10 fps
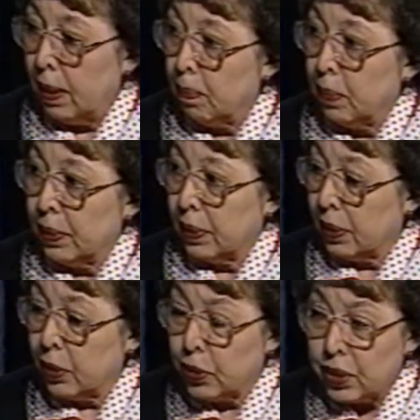But
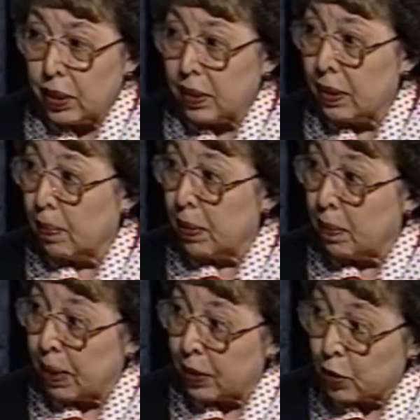could you tell us something
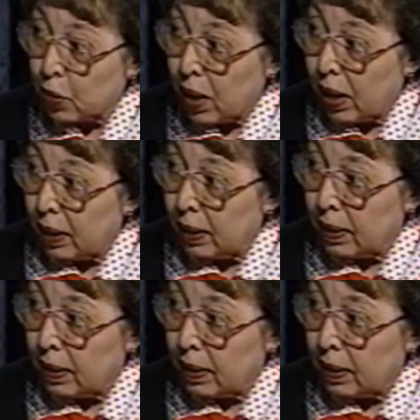about the trial?